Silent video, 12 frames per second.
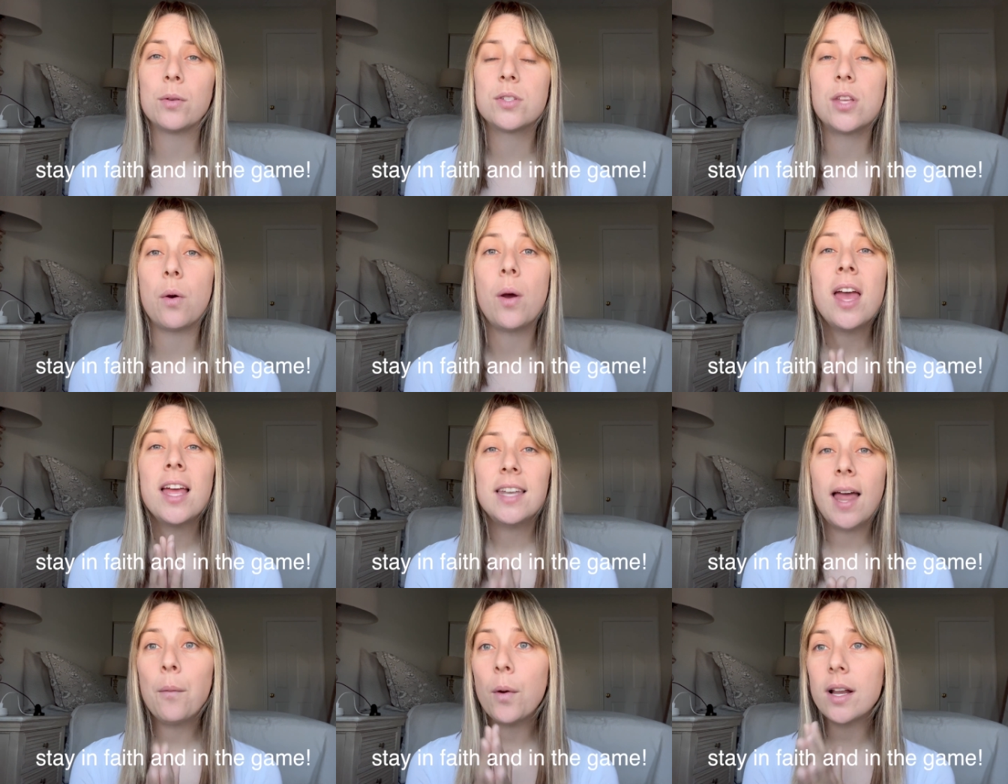So
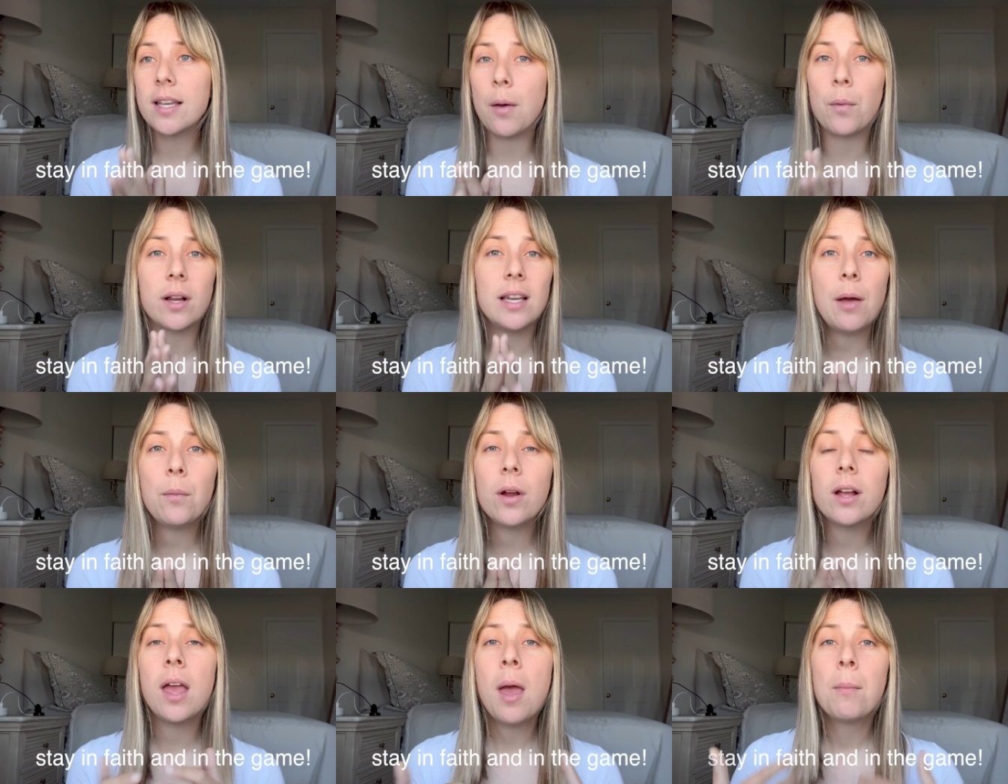network, network,
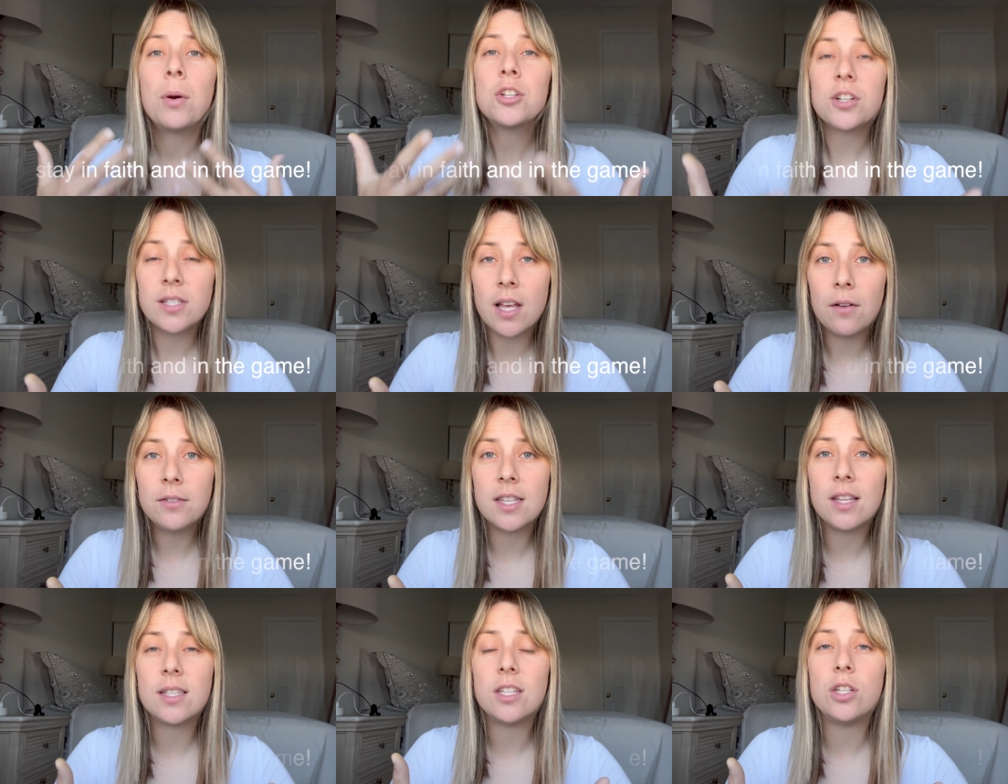network, put yourselves in
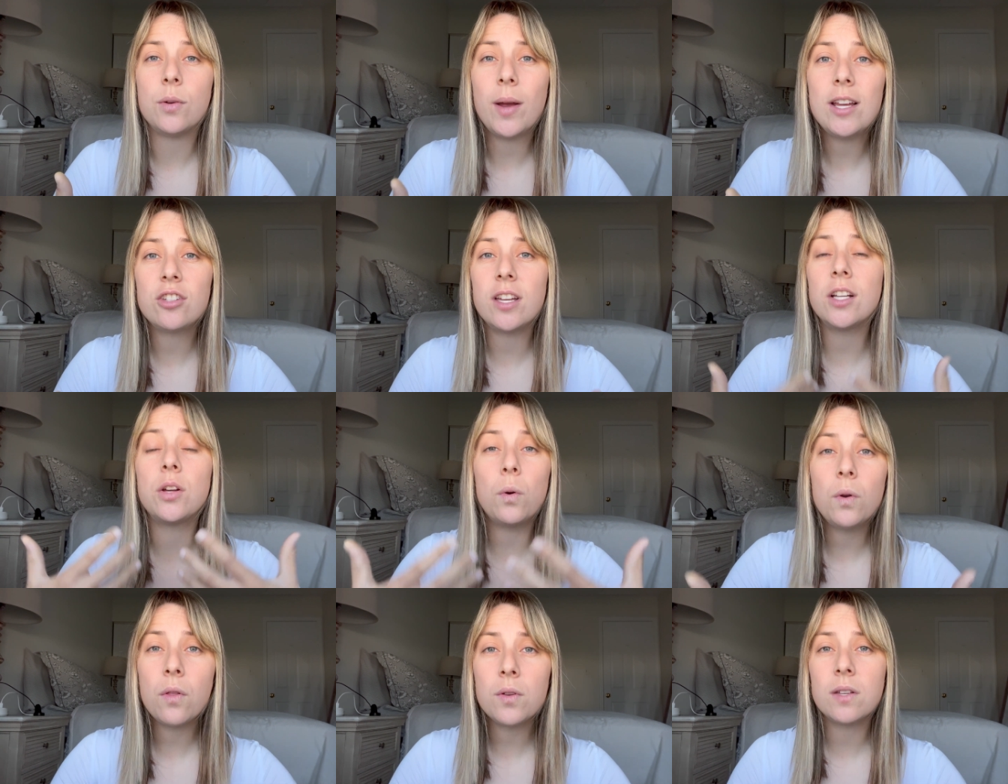the situation, go
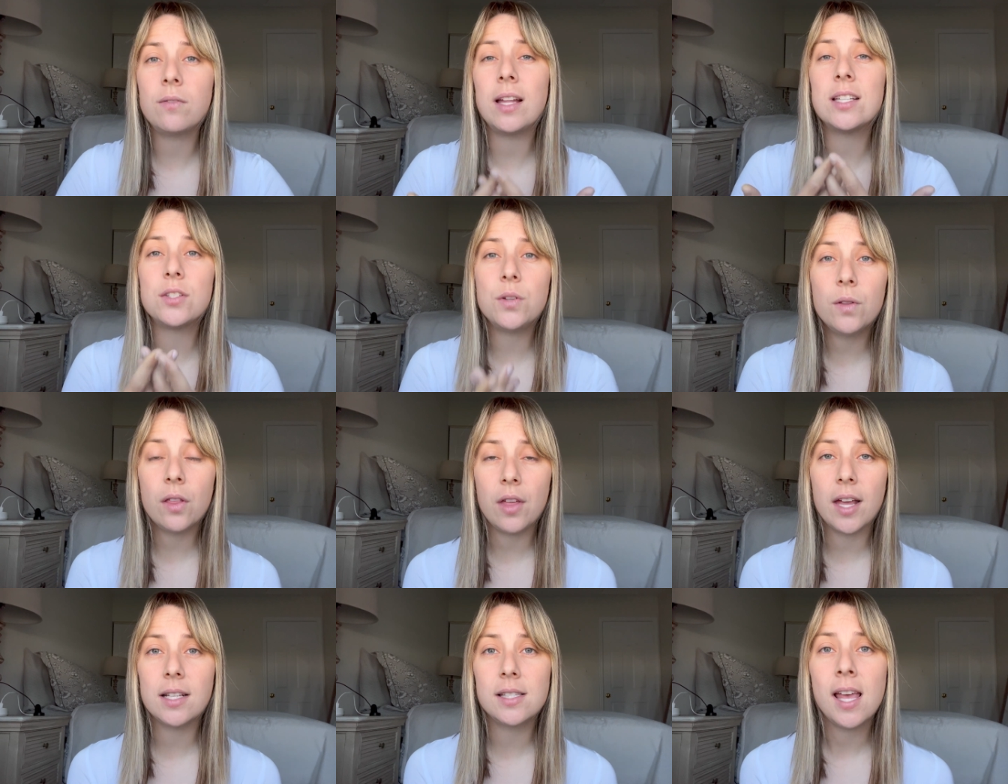to those events, do the
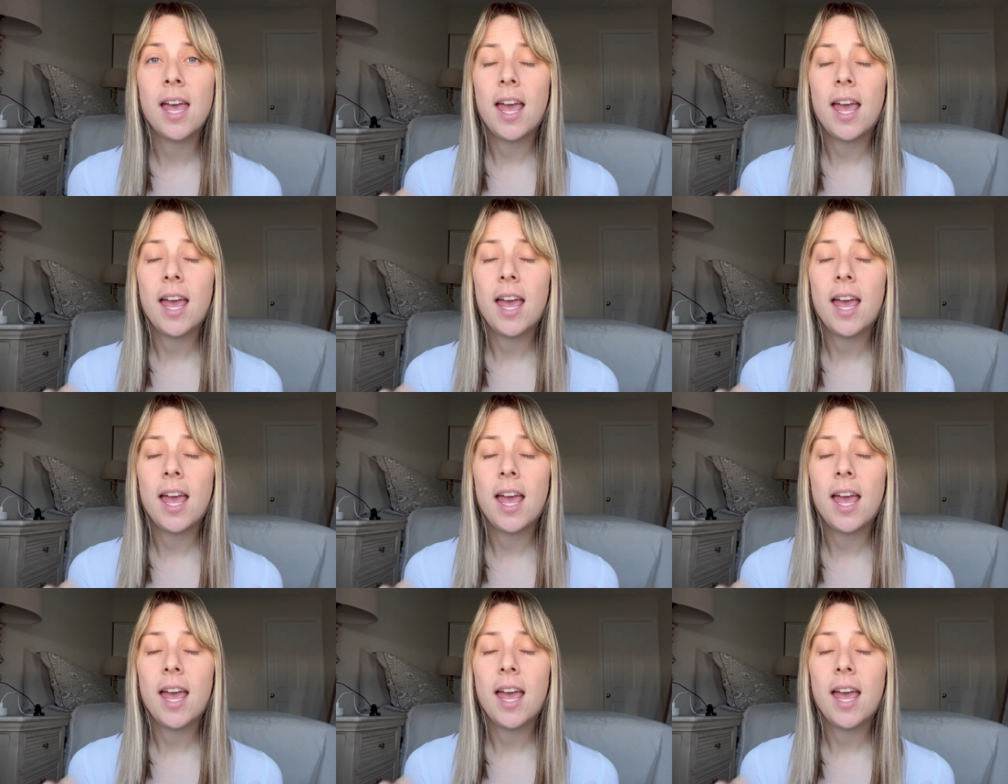things,